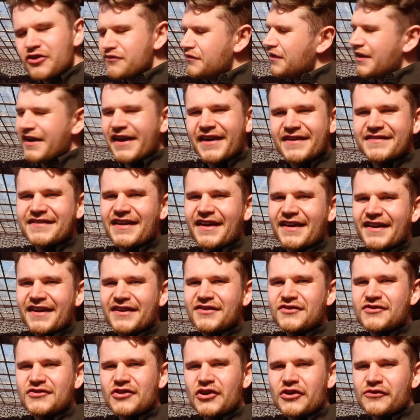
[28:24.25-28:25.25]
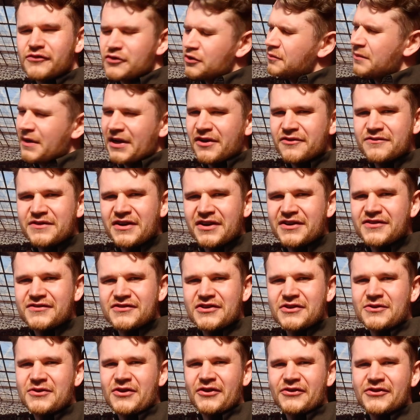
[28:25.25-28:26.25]
Very exciting stuff coming out very
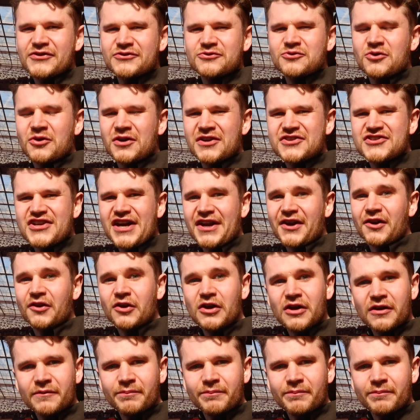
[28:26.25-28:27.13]
soon on the Squawker channel.